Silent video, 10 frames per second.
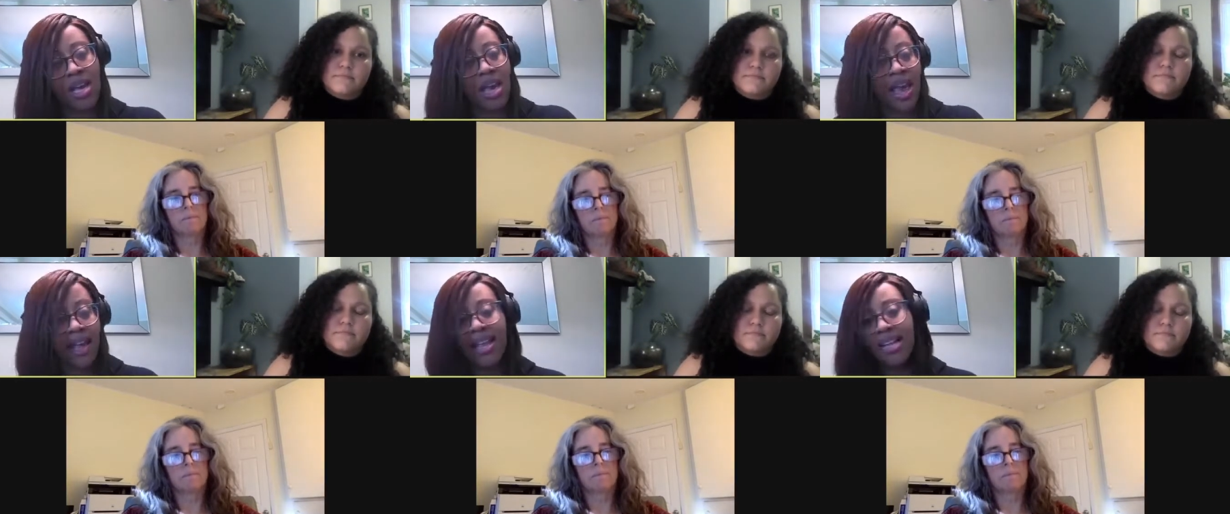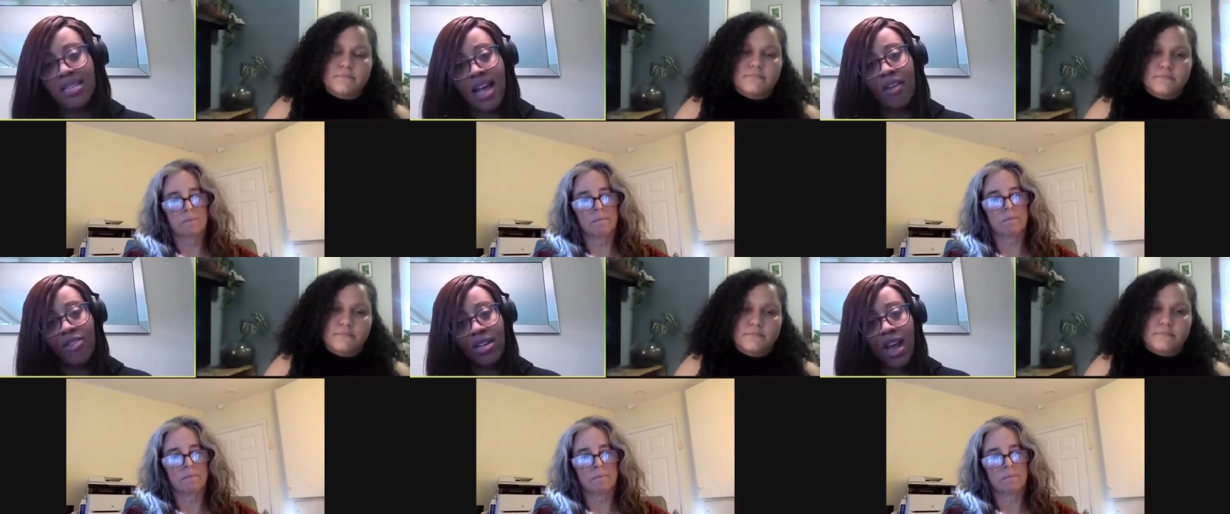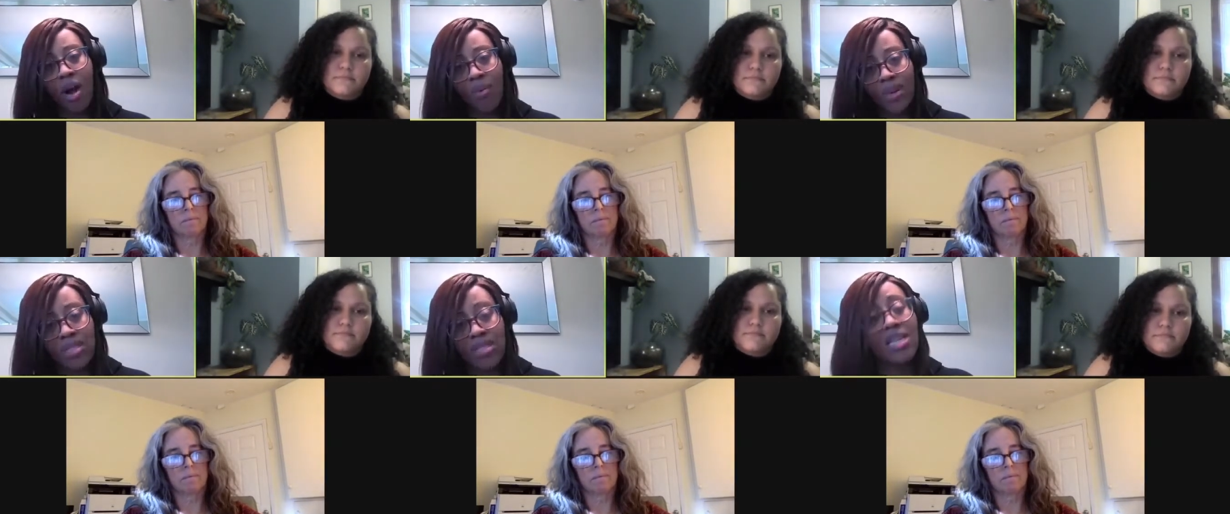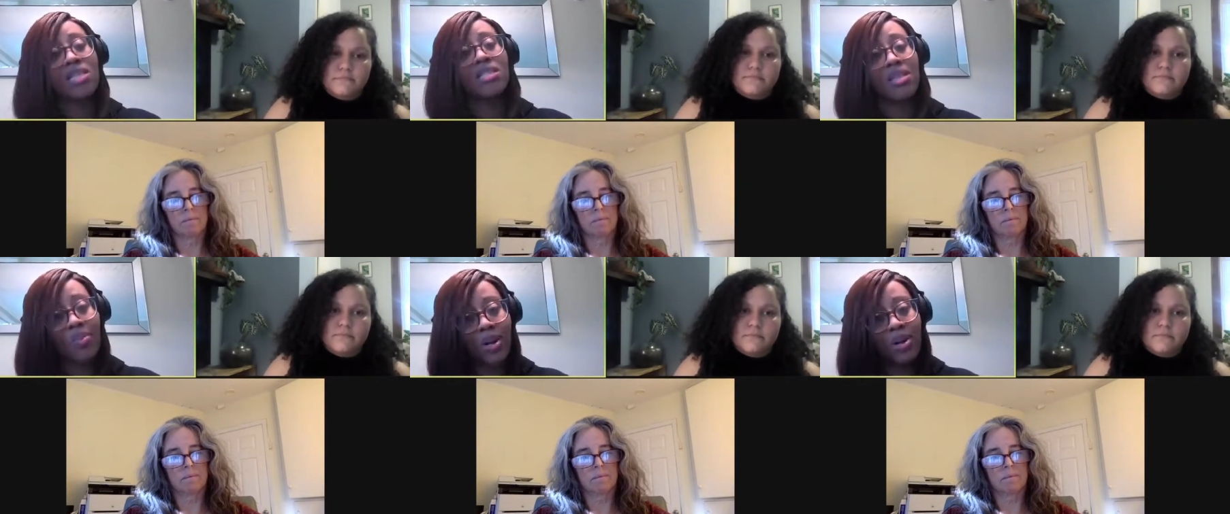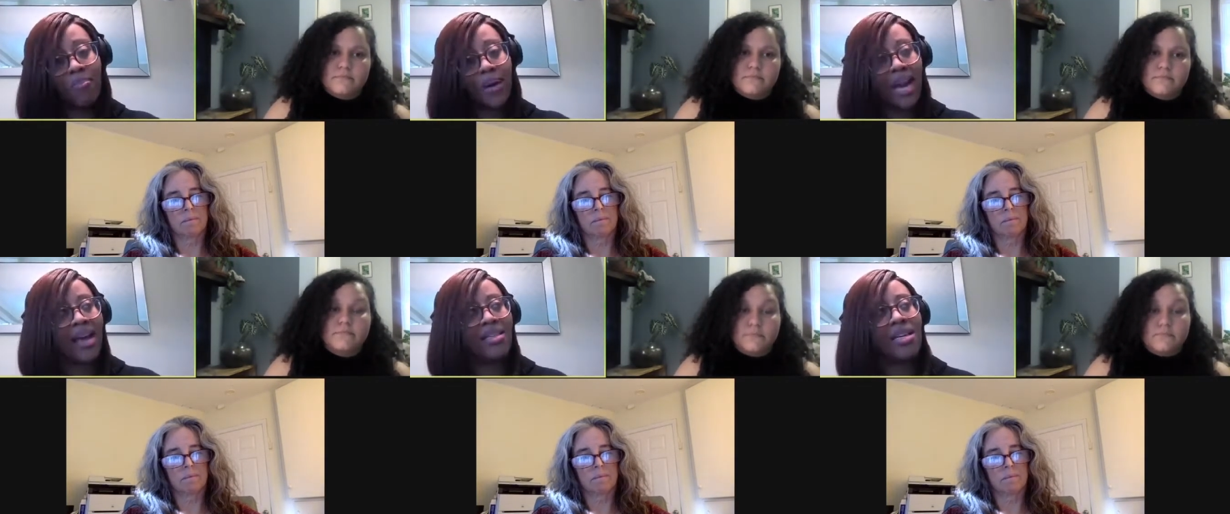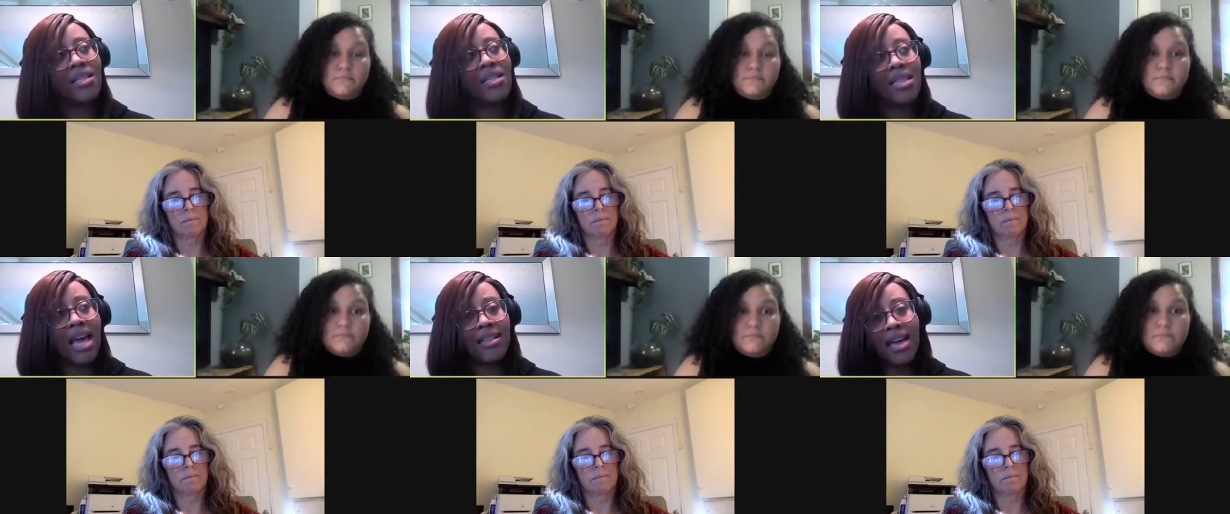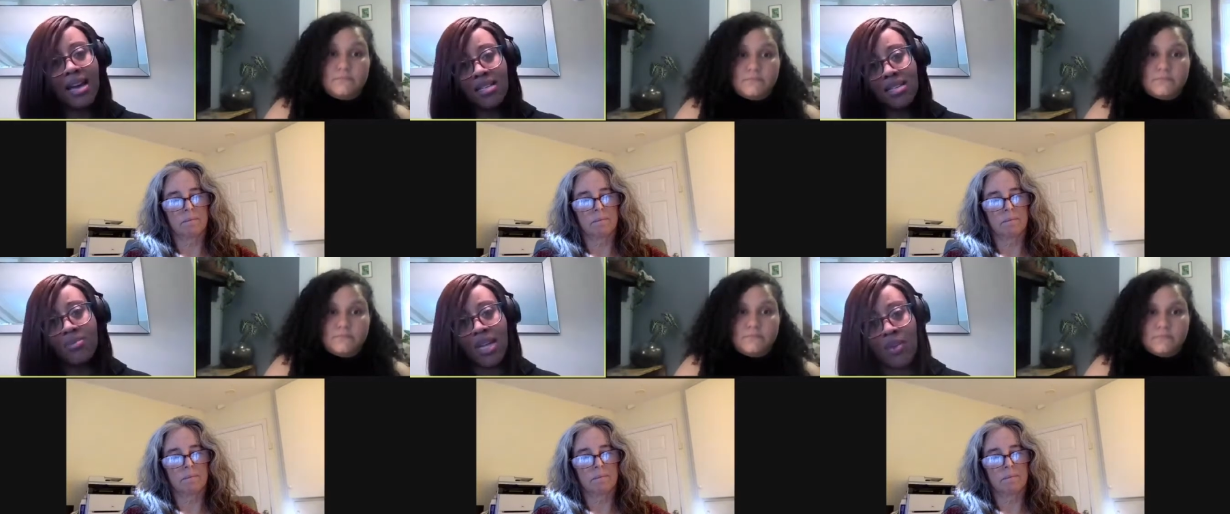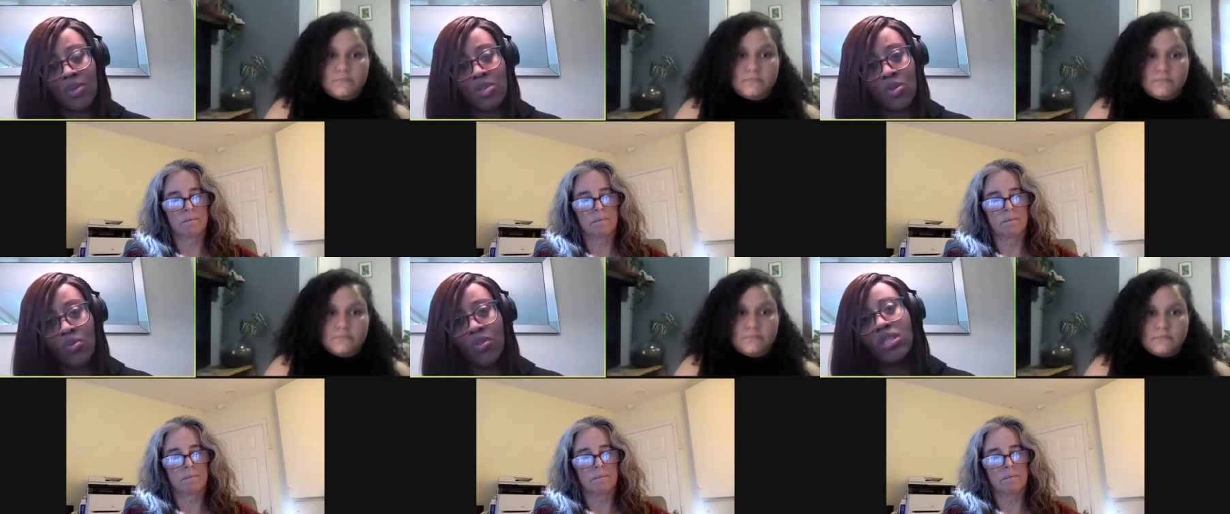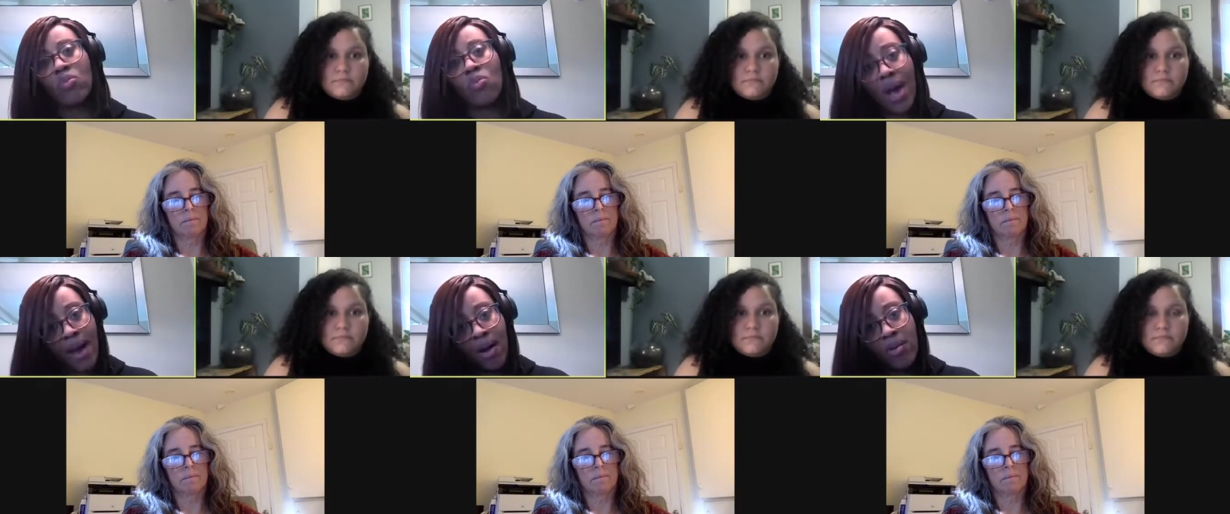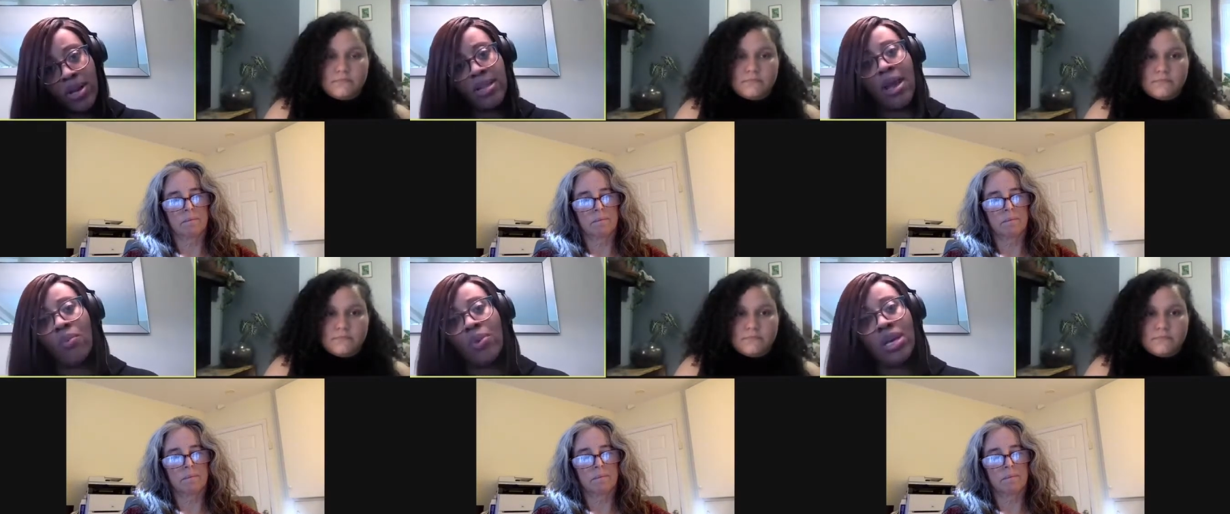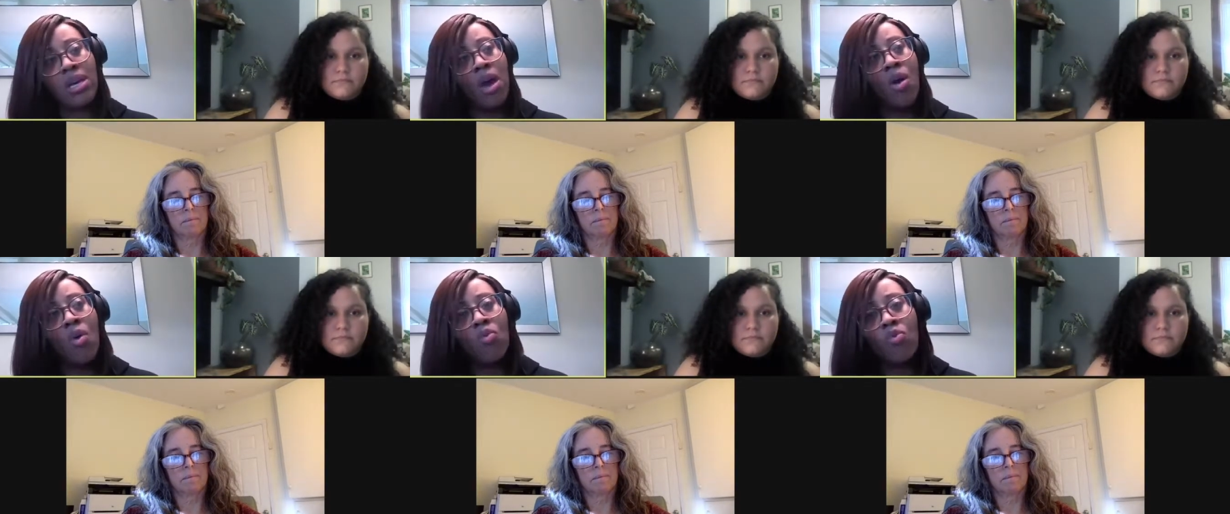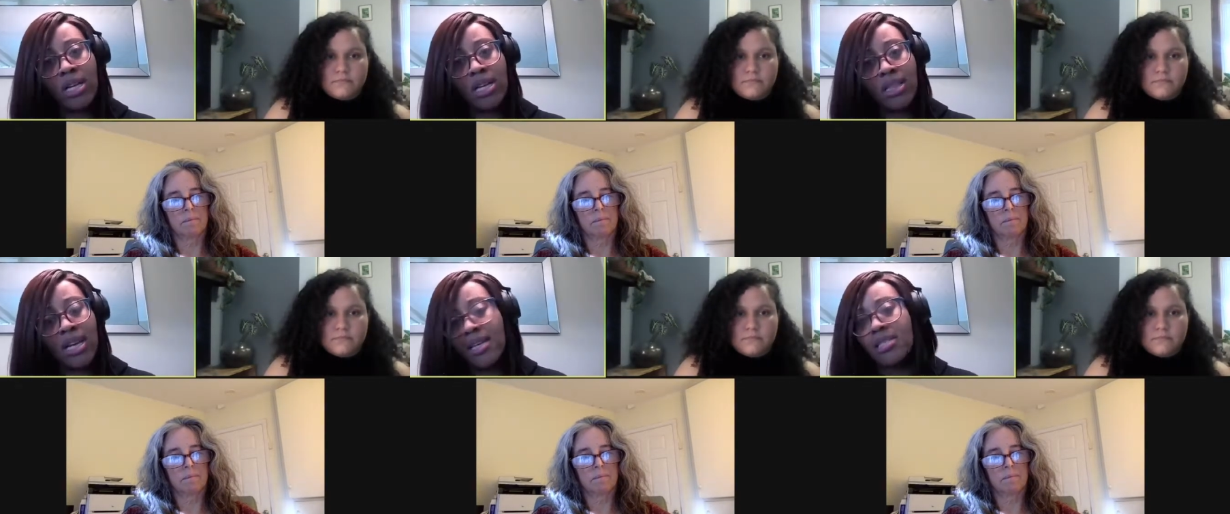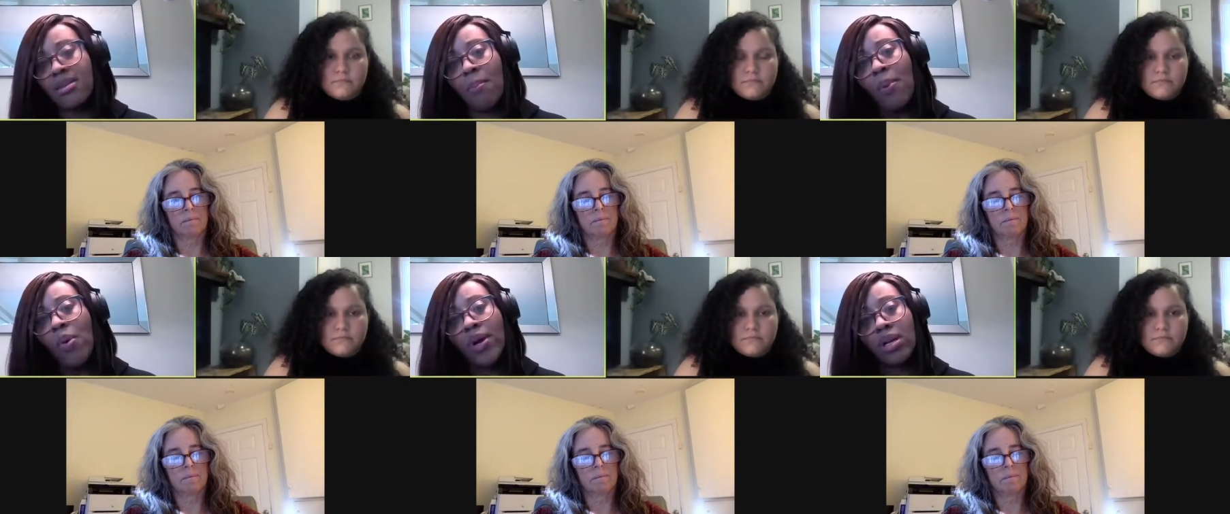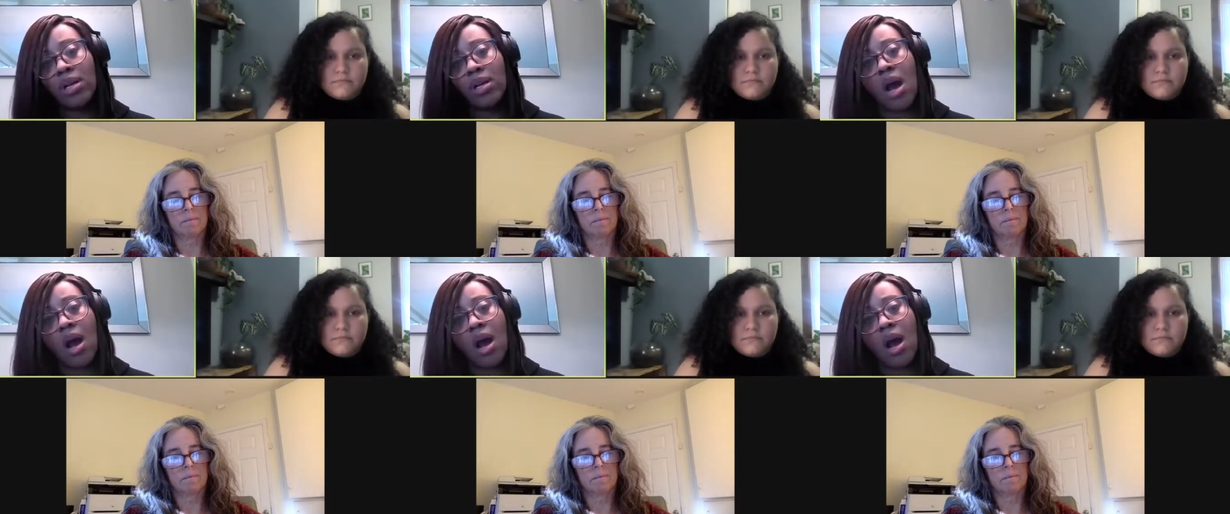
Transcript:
Speaker 1: And that's not really always easy work, but I think that that is something that we do really well, and that we really think is important, um,